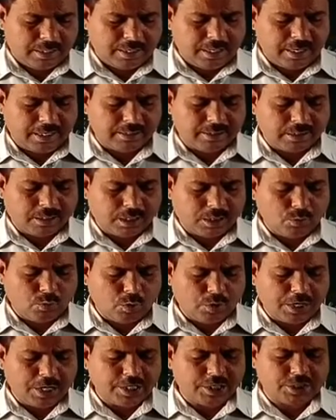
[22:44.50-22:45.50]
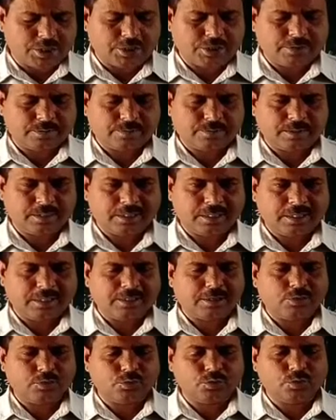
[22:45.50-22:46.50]
at the convocation, and
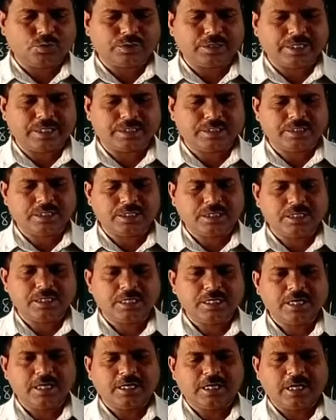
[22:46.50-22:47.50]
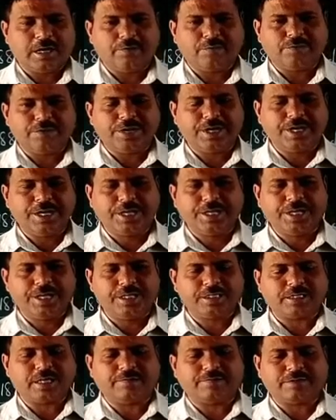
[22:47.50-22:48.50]
there is every
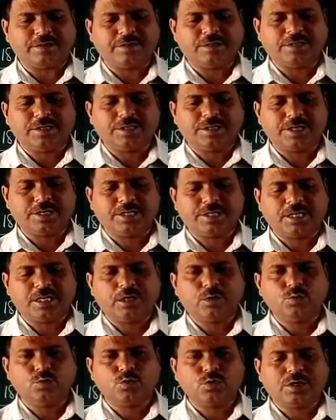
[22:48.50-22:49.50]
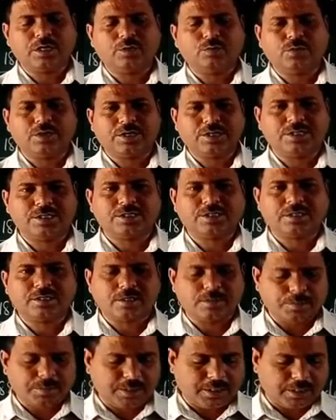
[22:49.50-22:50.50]
degrees after the degree they give you convocation
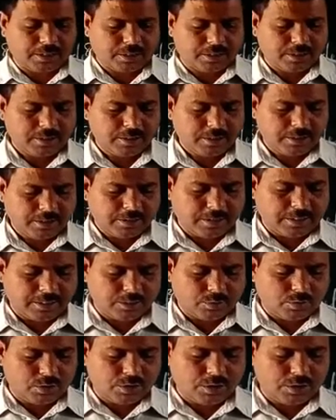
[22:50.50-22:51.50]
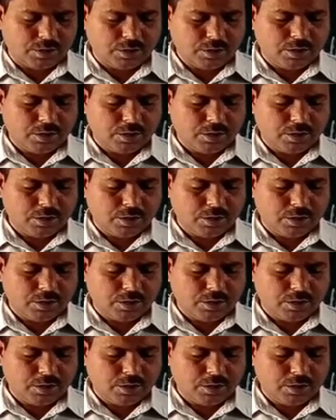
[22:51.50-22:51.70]
certificate. That is called